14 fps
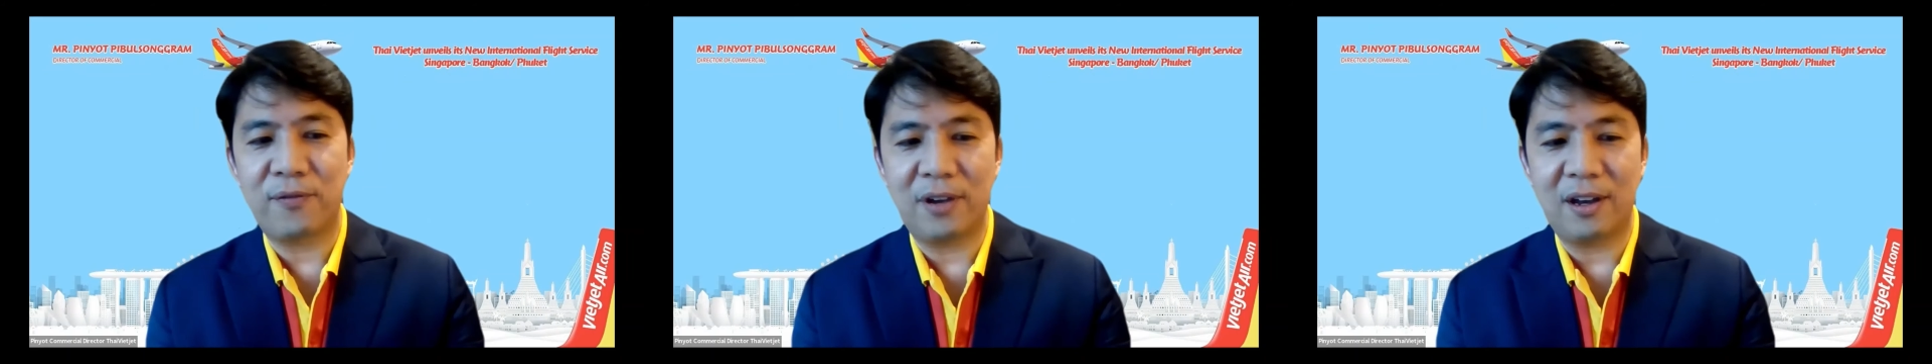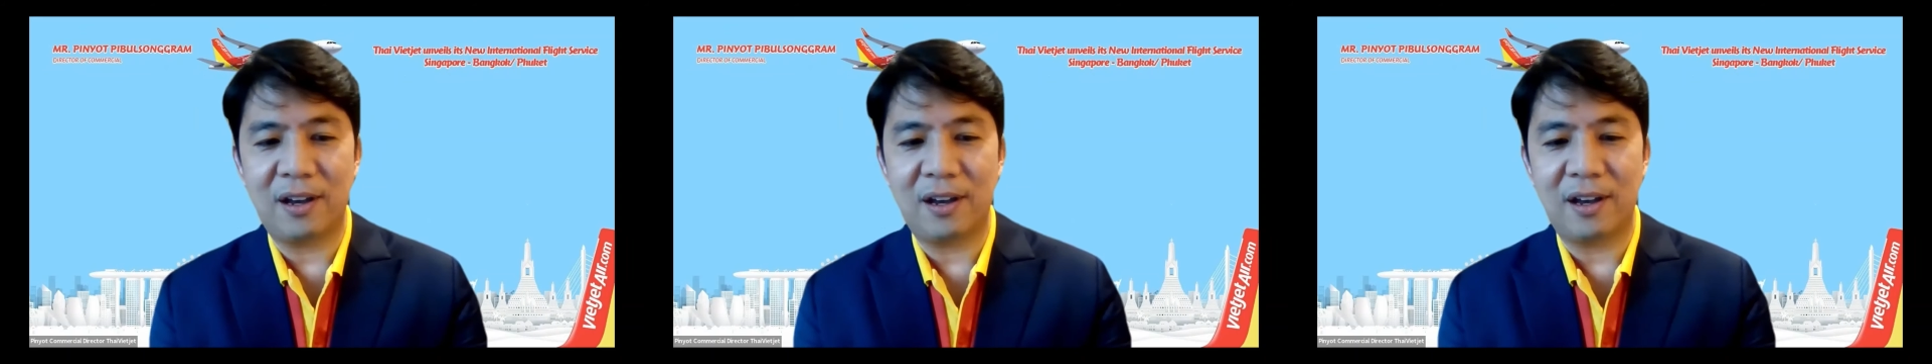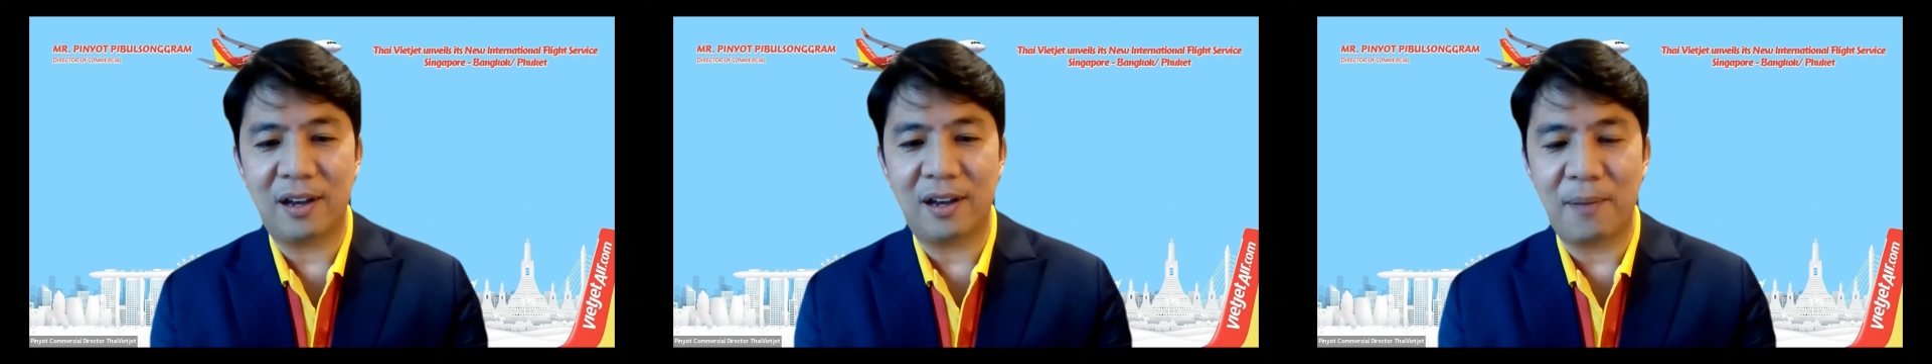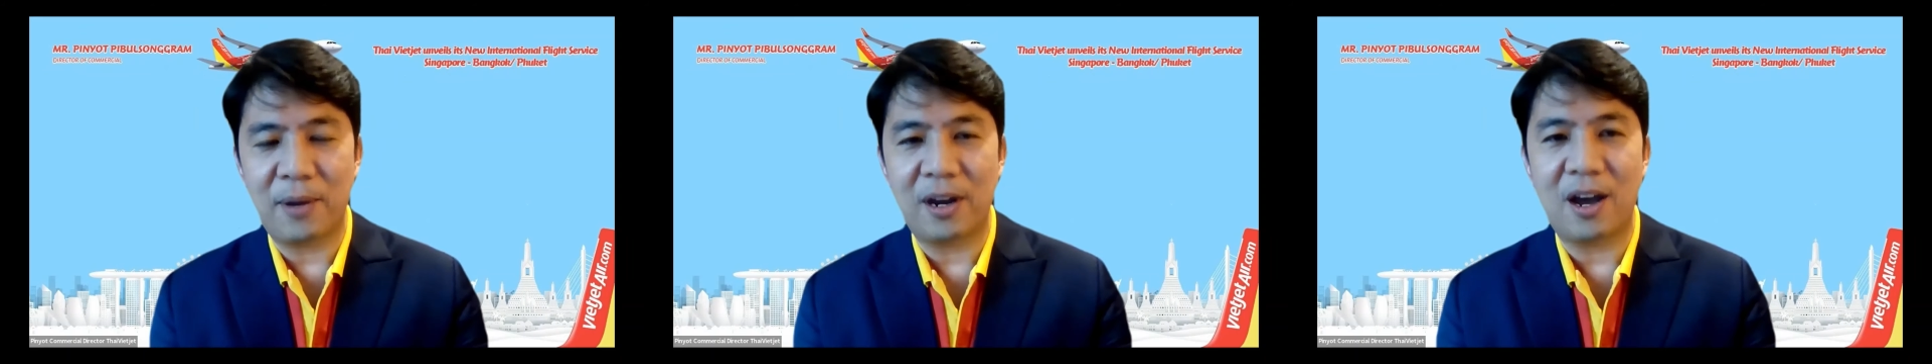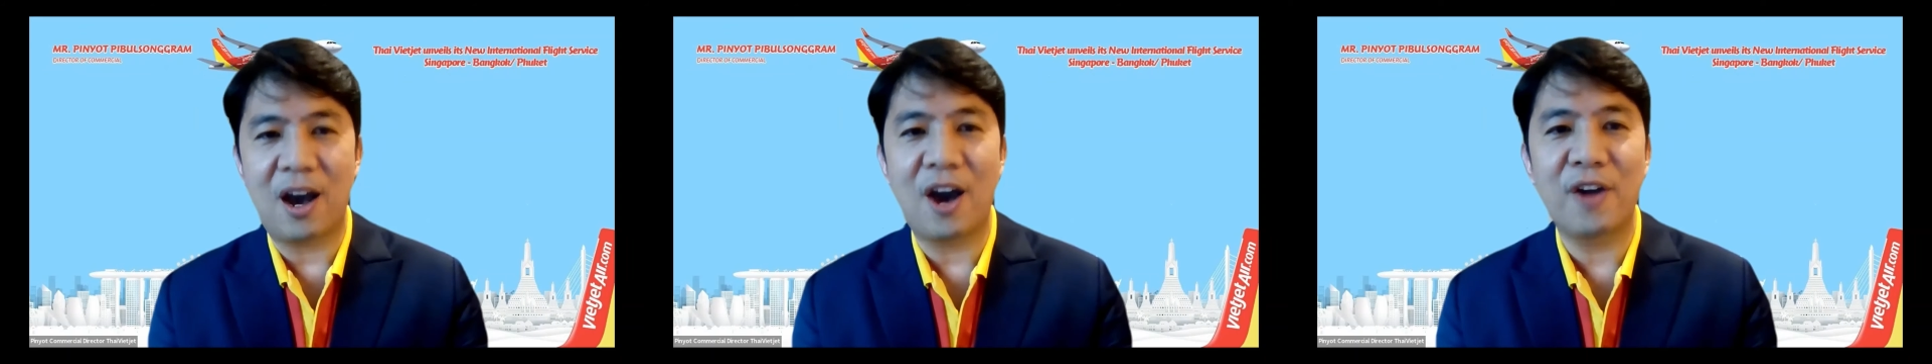
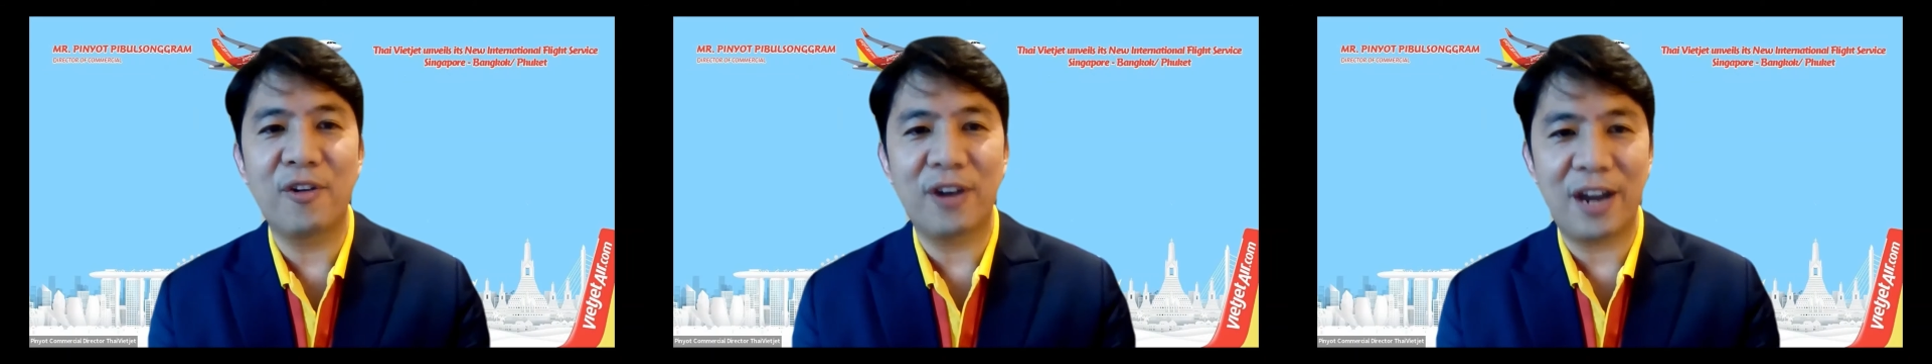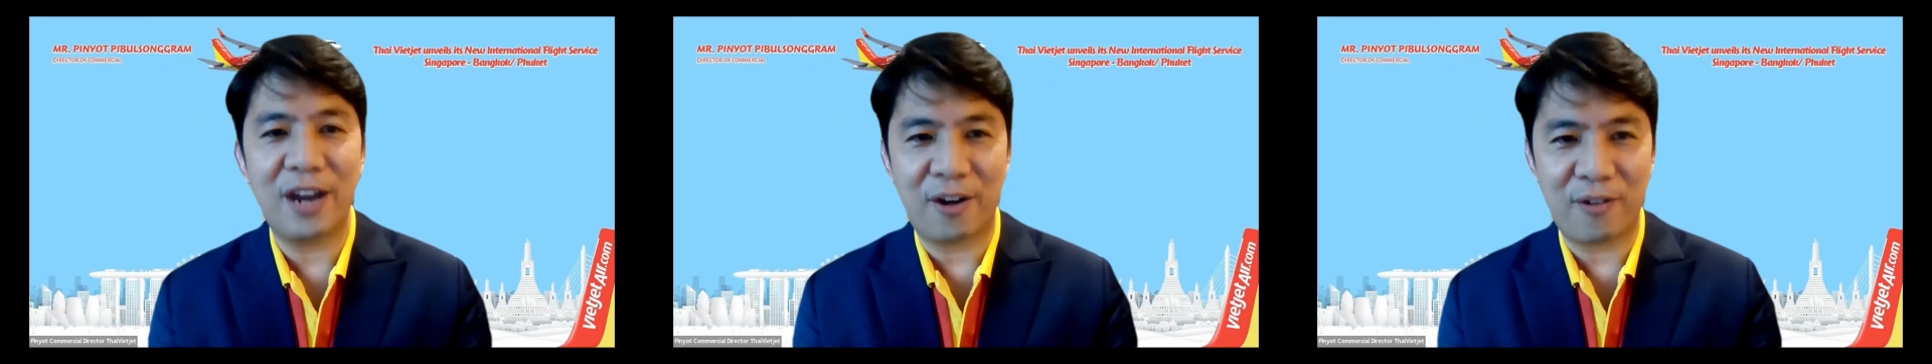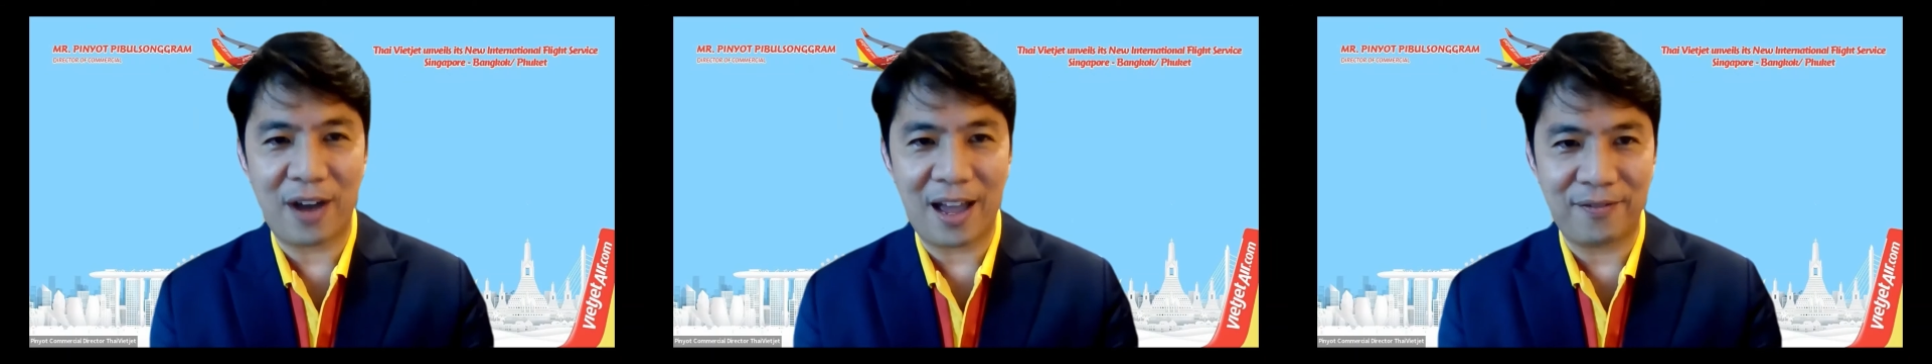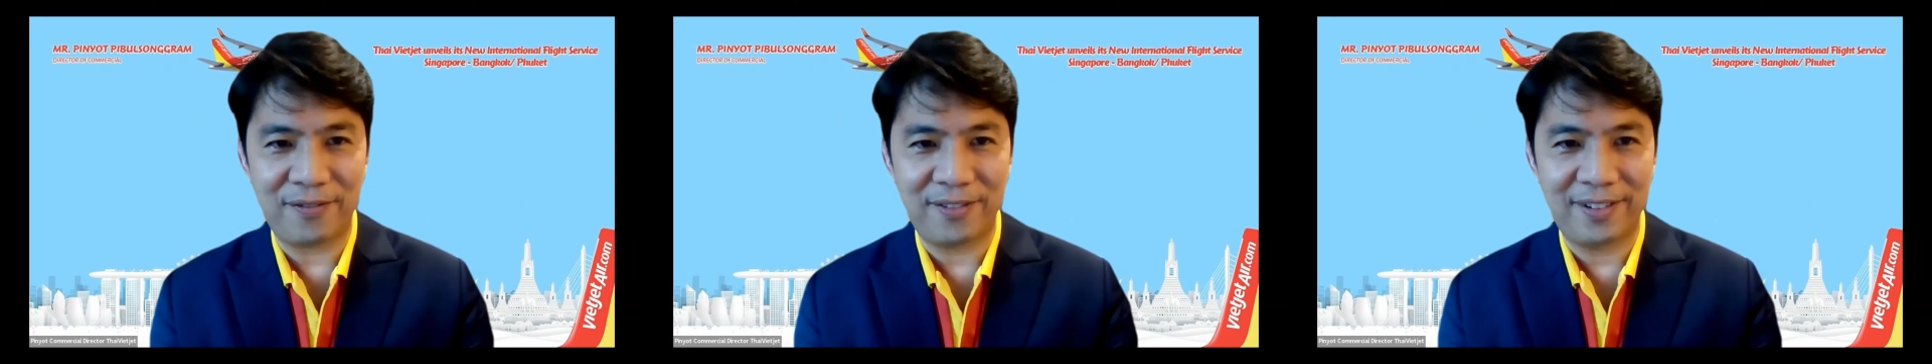about 100 aircraft